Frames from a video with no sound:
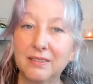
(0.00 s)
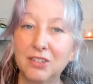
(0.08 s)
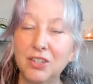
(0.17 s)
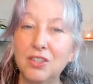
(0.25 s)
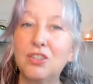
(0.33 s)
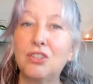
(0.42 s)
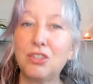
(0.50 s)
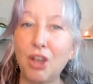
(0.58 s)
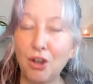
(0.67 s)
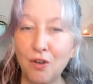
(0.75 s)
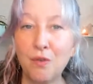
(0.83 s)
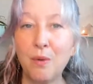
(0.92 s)
Just
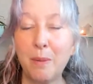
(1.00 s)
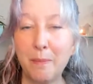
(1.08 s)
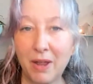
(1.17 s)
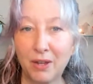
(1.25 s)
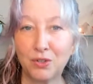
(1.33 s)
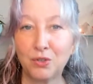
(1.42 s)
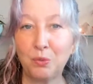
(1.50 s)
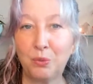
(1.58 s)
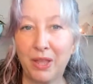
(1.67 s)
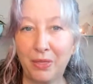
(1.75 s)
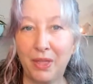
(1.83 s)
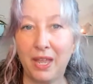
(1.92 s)
so much
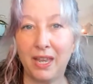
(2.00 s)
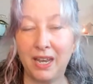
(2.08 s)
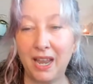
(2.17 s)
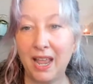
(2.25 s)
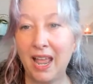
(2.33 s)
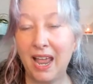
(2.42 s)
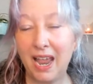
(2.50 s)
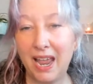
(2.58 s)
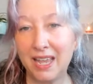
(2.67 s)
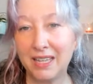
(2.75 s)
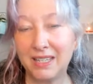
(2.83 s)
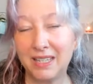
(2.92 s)
with it.
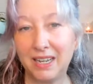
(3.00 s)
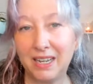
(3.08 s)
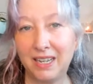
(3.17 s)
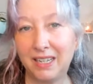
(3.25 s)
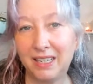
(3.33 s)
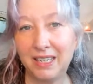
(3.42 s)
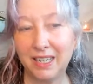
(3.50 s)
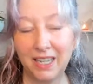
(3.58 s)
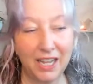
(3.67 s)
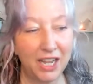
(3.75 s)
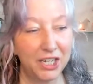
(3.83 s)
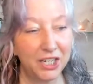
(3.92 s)
As in,
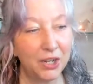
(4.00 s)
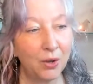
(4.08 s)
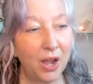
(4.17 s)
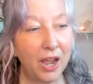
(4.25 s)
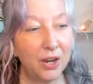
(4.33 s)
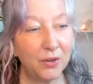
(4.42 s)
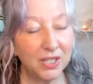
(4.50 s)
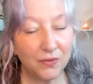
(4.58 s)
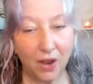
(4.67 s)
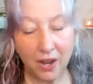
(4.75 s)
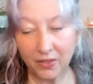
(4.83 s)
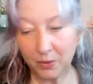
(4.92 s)
you know, I always
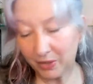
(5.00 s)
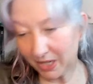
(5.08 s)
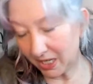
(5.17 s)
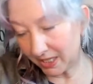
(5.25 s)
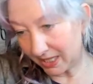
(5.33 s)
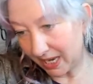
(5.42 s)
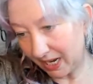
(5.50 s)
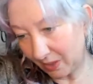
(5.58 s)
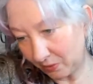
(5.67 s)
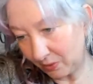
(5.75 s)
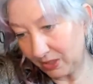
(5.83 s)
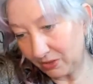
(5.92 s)
find that when I
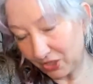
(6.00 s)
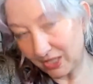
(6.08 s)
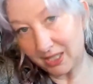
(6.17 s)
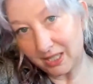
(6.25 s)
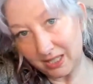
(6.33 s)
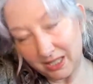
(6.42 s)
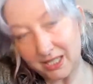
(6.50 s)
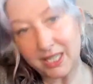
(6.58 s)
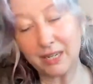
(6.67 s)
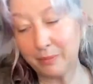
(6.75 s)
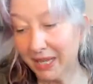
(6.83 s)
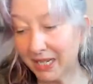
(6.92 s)
say, well, just
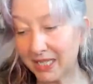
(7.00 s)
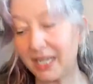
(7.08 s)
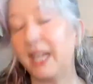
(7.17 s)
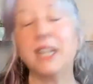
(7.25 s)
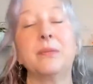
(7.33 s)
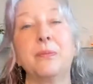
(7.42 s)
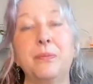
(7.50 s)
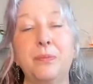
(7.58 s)
sit and meditate,